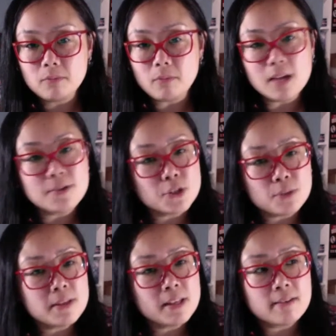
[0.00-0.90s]
and she'll
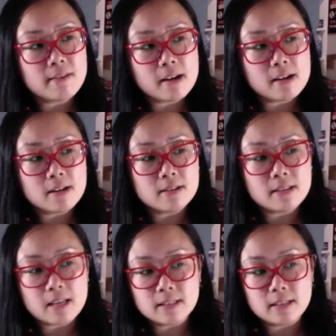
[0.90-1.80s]
be there right along
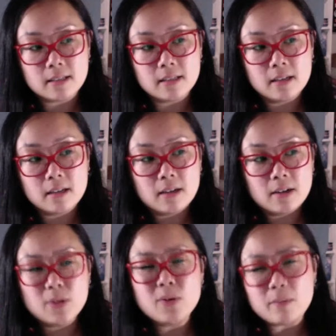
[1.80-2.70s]
Sansa,
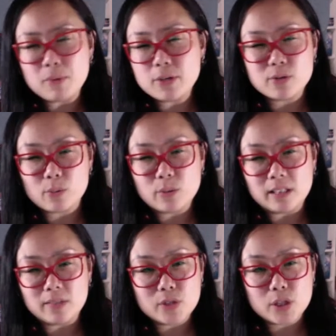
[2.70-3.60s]
who I'm pretty sure will
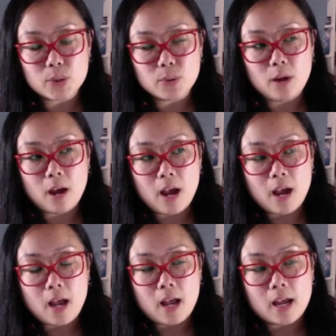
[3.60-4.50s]
live too.
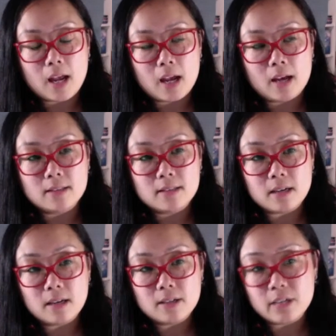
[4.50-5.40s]
And
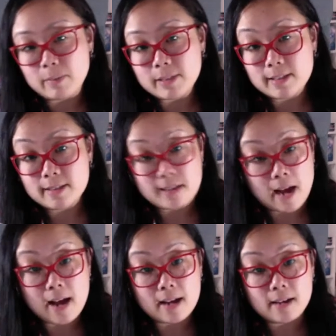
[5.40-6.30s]
Jaime's gonna
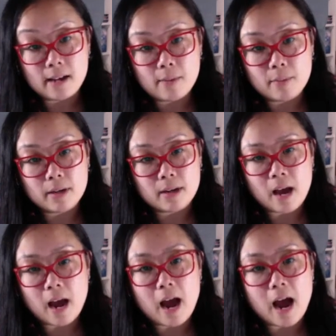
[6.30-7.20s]
die. I mean,
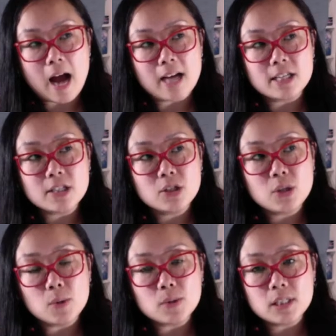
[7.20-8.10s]
I just
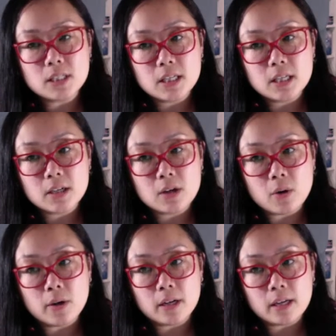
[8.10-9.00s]
don't see it
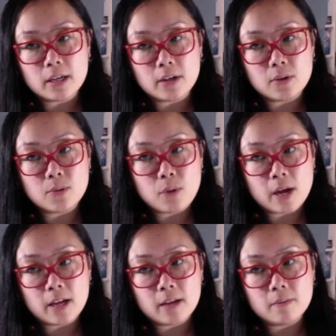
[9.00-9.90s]
going any other
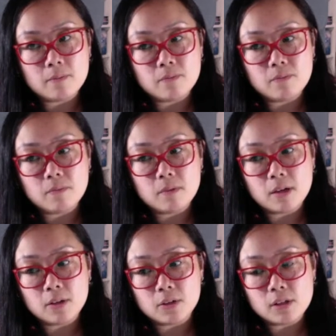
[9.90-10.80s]
way
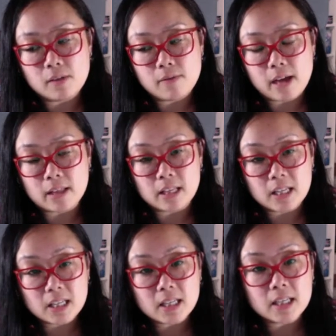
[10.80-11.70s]
other than the fact that
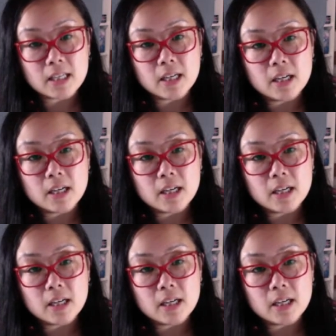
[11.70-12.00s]
he